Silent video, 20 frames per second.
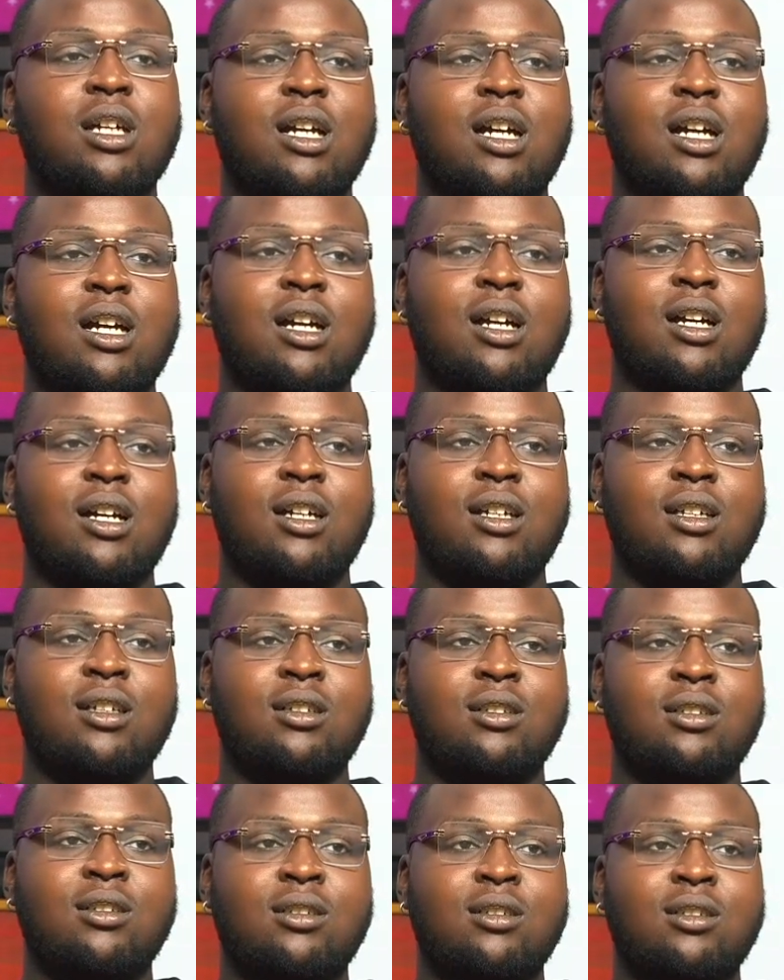
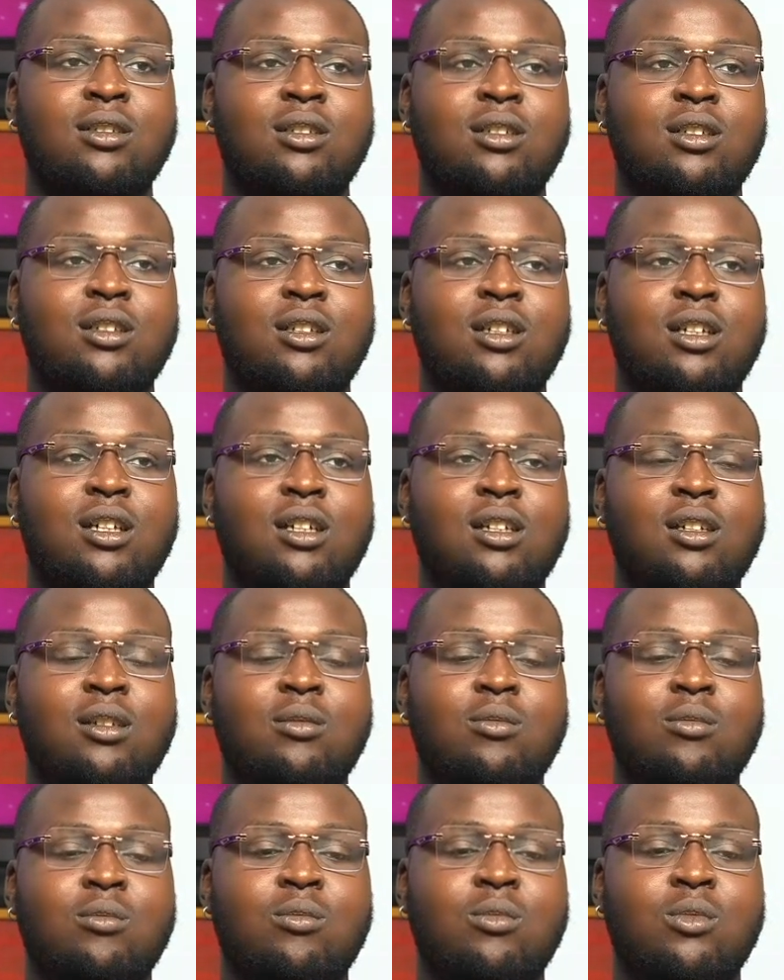And
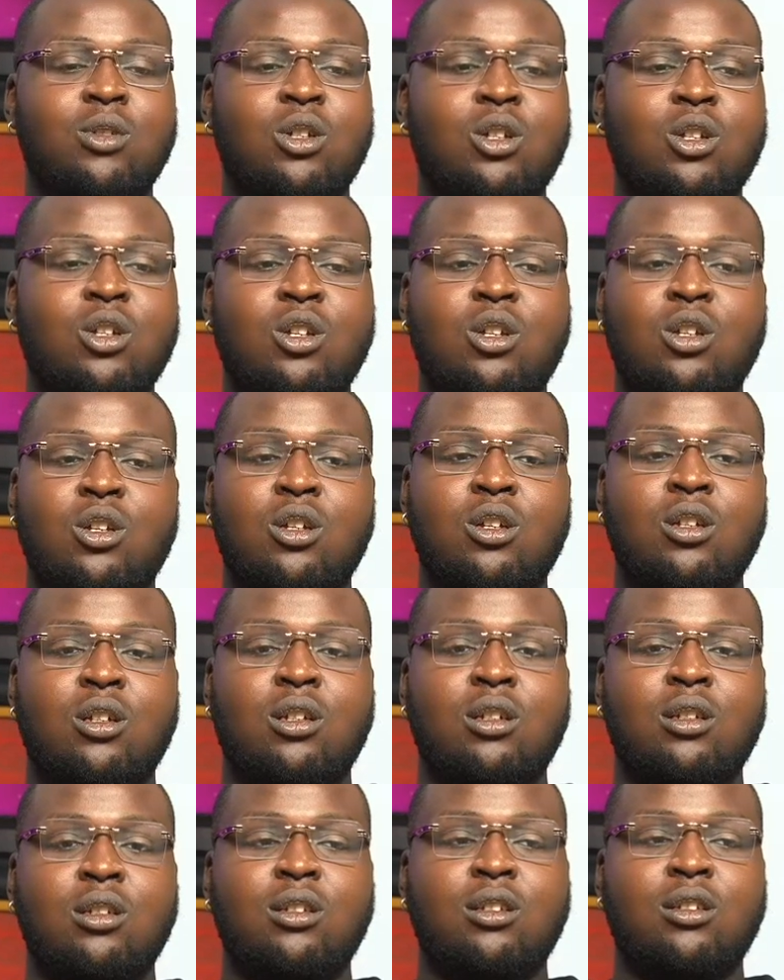there's
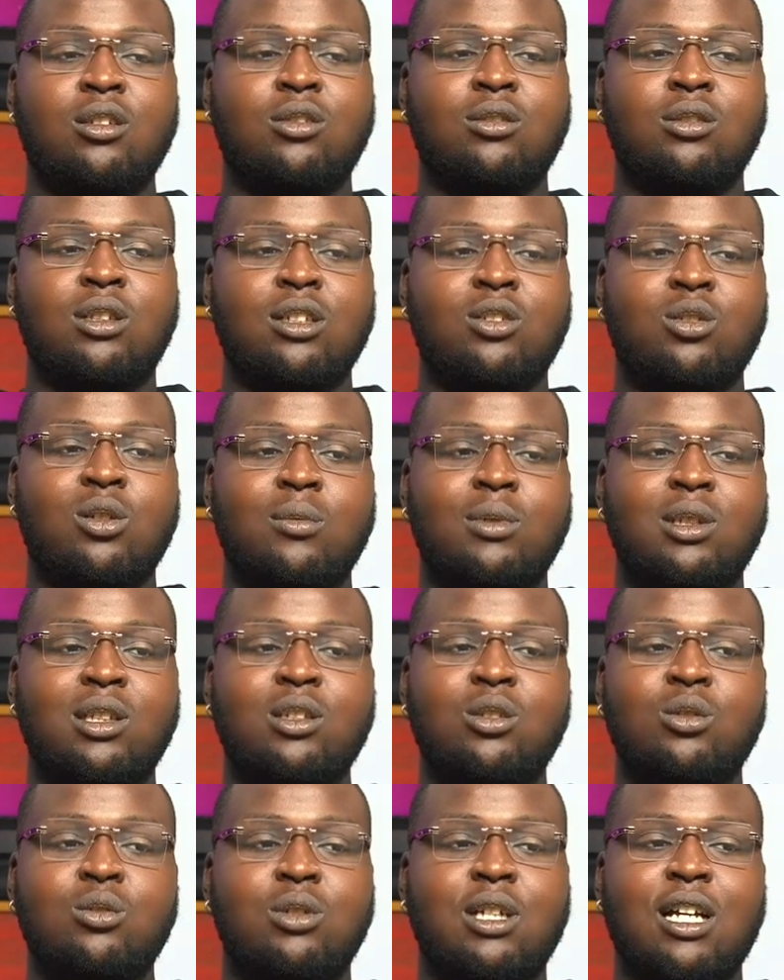
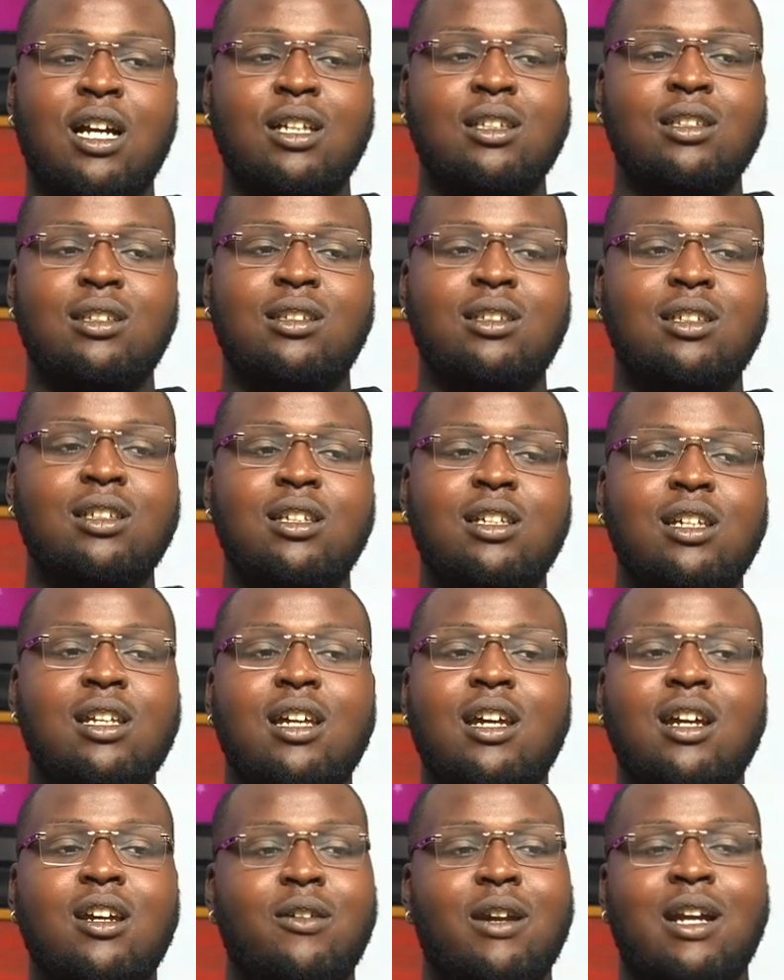something you can't see
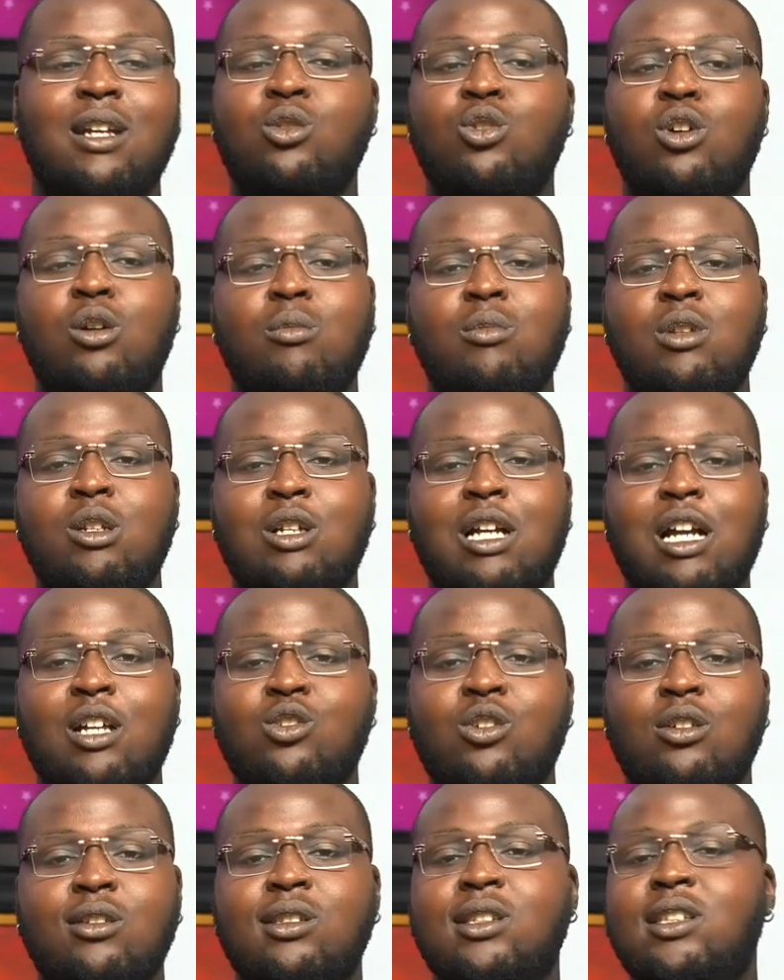here randomly. You can't
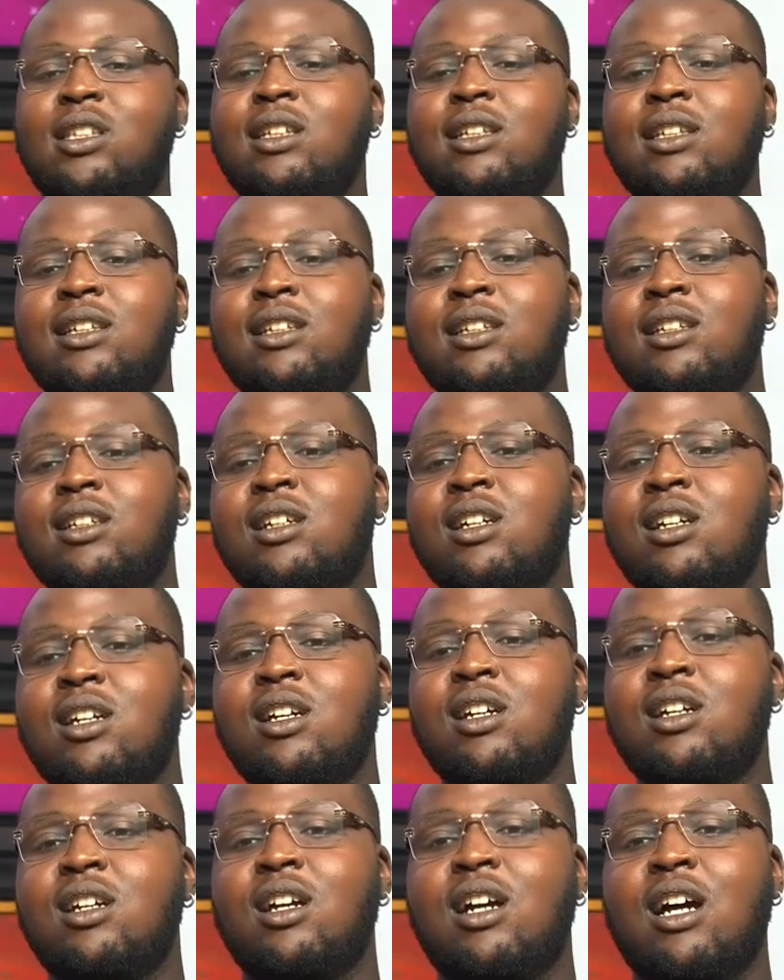just see
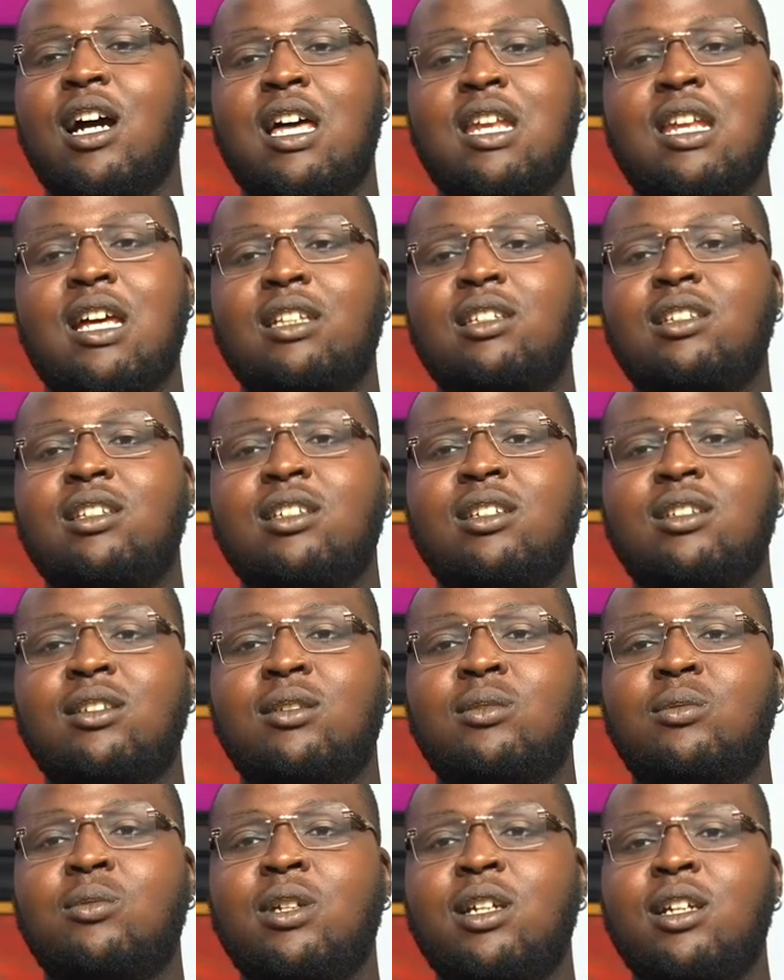an
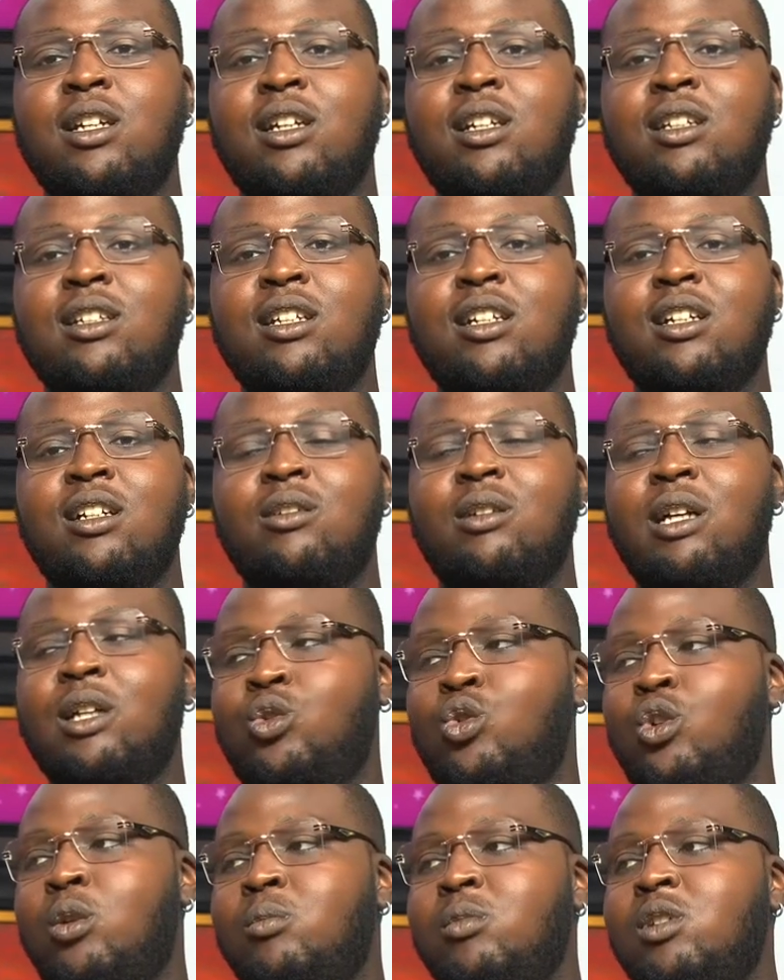artist where they
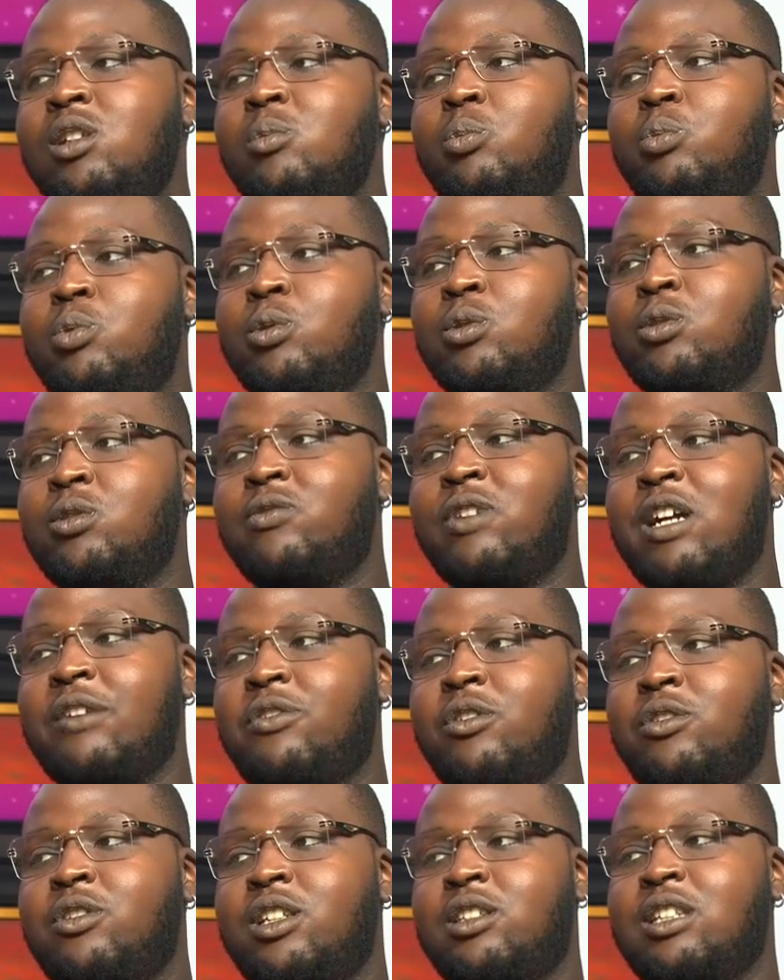randomly put
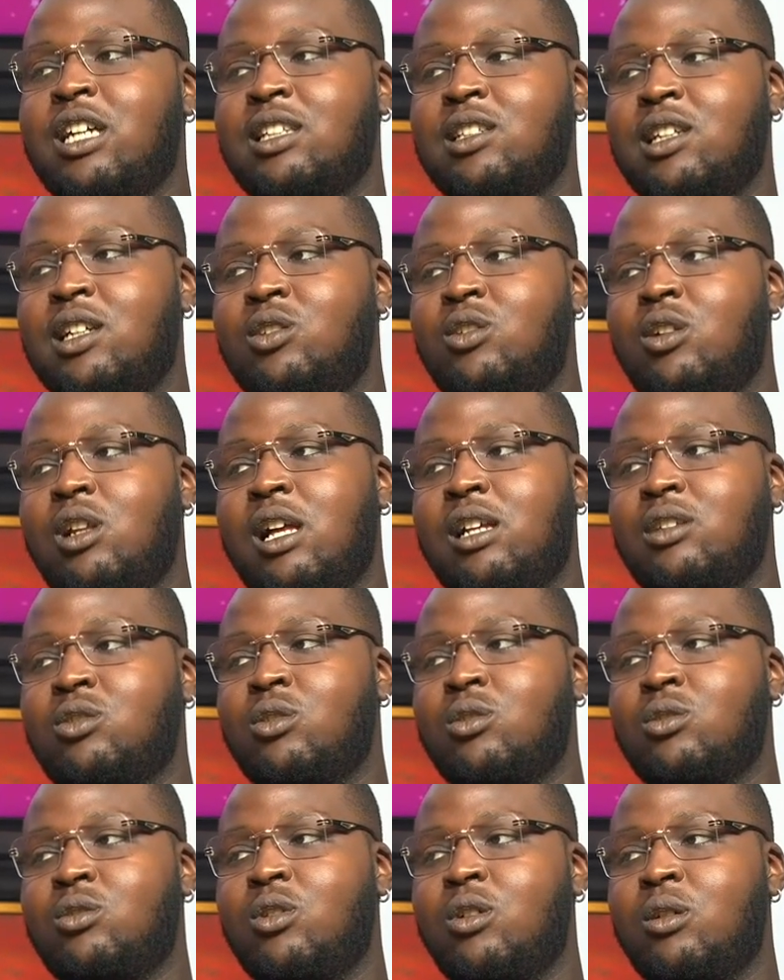$500,000
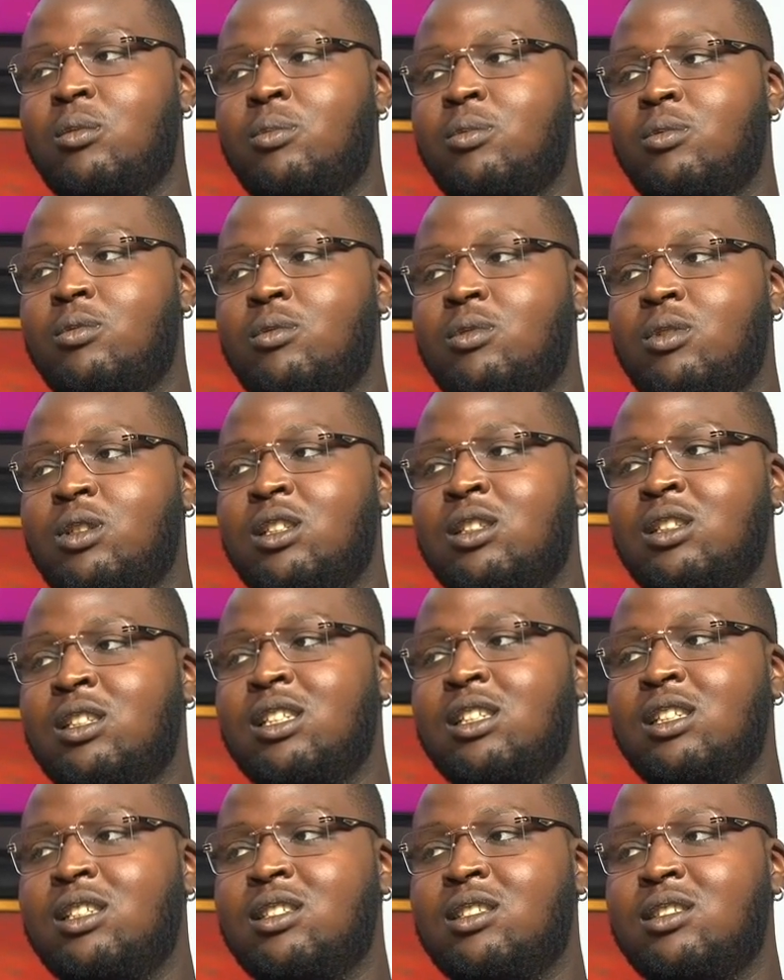on top in
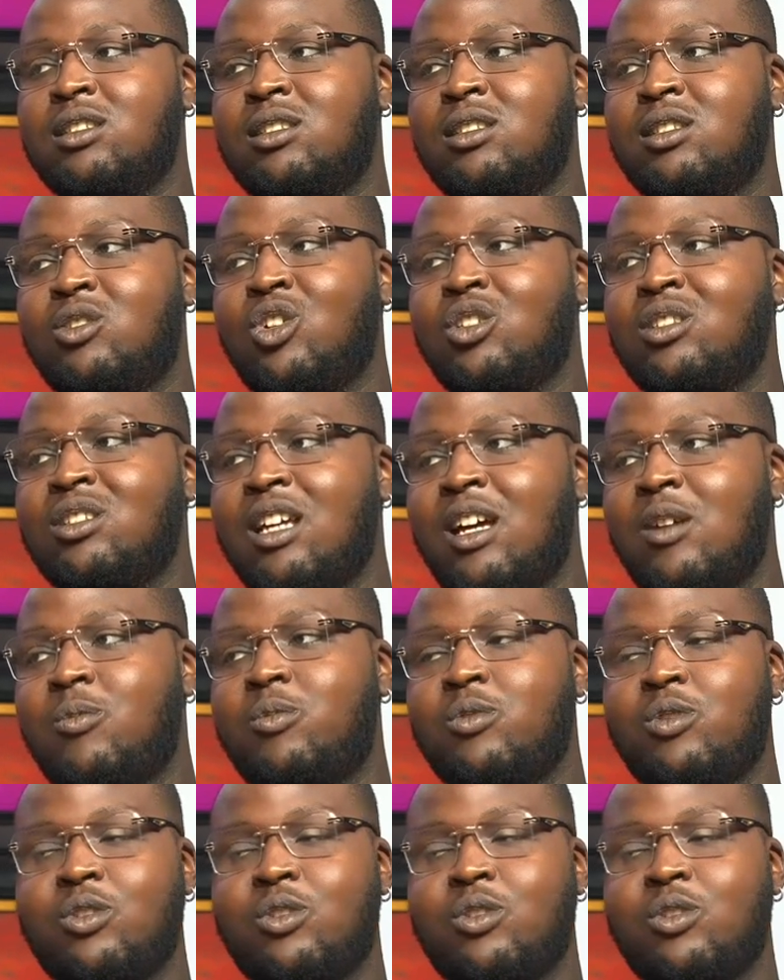the East. It doesn't happen.